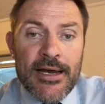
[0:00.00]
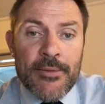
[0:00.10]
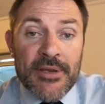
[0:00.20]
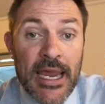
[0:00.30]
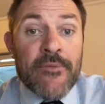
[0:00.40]

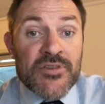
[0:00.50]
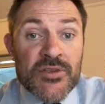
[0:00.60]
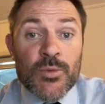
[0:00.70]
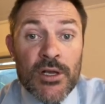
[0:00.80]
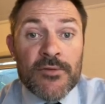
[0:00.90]
Canvas as
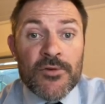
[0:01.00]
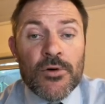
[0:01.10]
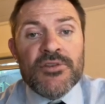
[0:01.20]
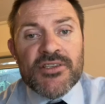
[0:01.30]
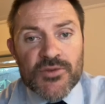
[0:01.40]
well, of
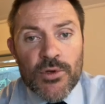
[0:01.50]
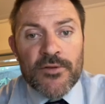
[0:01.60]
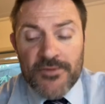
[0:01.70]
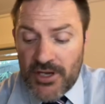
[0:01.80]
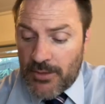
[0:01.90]
course, and as well
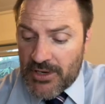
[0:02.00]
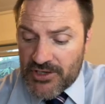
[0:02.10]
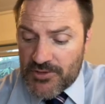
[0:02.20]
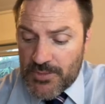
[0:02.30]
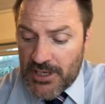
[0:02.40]
you can
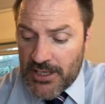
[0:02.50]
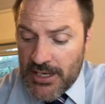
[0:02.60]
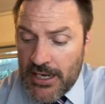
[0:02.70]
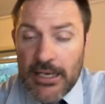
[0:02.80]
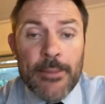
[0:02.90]
message me.
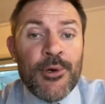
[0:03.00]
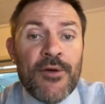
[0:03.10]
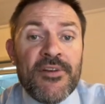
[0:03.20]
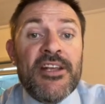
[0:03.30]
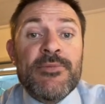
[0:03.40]
Let me know
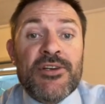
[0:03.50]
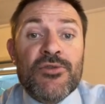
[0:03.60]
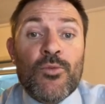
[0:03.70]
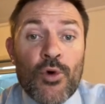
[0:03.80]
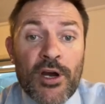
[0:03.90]
if you need some
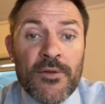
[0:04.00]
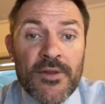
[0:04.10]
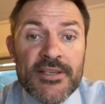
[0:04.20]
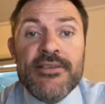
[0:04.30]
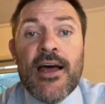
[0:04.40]
extra work on
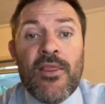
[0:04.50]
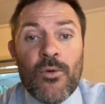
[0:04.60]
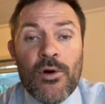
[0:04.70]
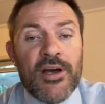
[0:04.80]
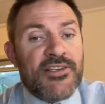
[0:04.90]
this.
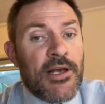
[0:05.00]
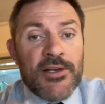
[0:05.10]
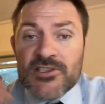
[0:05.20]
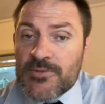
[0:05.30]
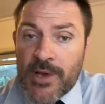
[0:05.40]
Otherwise,
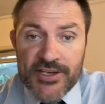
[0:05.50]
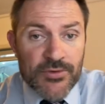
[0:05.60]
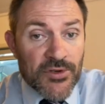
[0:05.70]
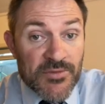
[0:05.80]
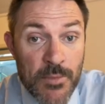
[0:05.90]
smash
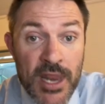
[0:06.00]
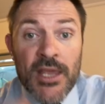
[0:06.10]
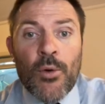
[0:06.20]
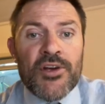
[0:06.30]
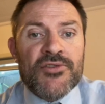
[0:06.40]
through as many
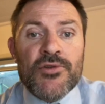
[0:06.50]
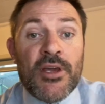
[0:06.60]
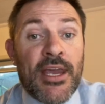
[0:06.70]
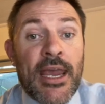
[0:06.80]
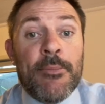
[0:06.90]
questions as you
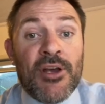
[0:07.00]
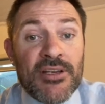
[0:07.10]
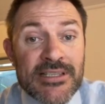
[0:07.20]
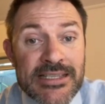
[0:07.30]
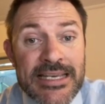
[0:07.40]
can,
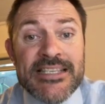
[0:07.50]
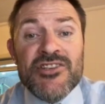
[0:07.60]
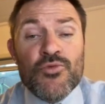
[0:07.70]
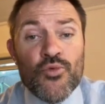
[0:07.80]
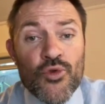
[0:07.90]
because this
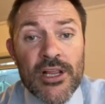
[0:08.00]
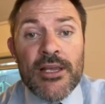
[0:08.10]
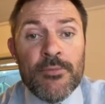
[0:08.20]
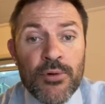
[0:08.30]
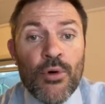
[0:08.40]
is really
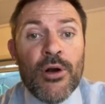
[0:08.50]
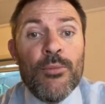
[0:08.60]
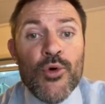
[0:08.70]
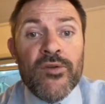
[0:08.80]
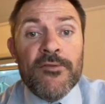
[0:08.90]
important
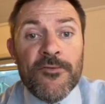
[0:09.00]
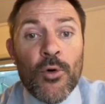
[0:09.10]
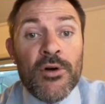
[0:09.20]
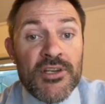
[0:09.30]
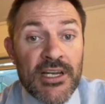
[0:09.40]
moving
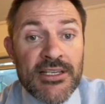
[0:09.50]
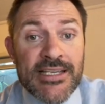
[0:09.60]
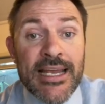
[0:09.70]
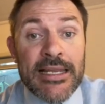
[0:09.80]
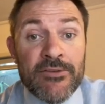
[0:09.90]
forward into year
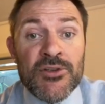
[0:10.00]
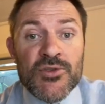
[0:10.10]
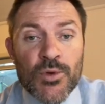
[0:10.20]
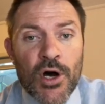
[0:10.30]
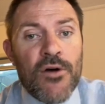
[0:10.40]
10, 11, and
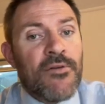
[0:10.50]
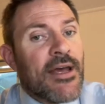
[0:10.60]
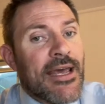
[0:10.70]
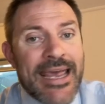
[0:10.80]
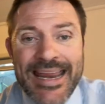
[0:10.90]
12.
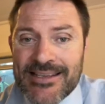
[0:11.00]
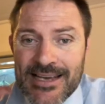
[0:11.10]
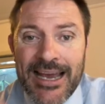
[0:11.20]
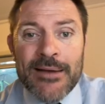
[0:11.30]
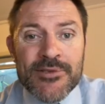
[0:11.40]
It is
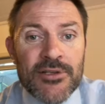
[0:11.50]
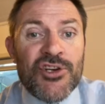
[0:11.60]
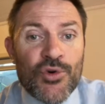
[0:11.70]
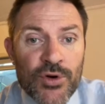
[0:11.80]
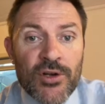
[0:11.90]
absolutely
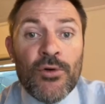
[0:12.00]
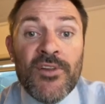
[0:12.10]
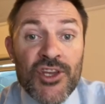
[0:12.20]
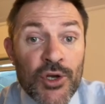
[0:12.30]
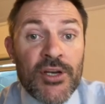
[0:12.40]
critical
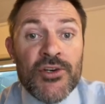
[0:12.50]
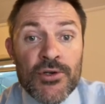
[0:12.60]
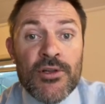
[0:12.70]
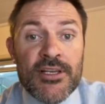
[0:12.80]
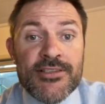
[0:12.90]
that you can
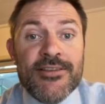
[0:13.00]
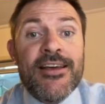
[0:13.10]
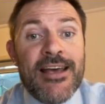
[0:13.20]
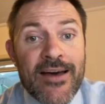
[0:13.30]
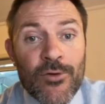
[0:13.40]
do this.
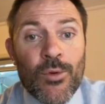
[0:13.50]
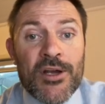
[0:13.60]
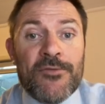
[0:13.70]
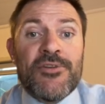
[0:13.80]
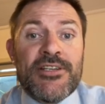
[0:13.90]
Have a
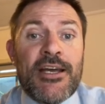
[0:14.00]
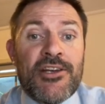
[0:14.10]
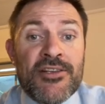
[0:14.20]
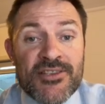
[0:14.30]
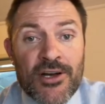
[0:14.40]
wonderful day,
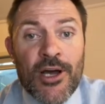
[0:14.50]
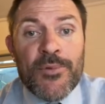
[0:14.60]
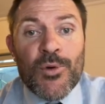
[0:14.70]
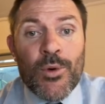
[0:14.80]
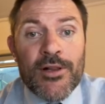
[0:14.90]
gents, and I hope
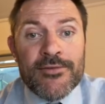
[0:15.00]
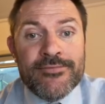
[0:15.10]
you're well.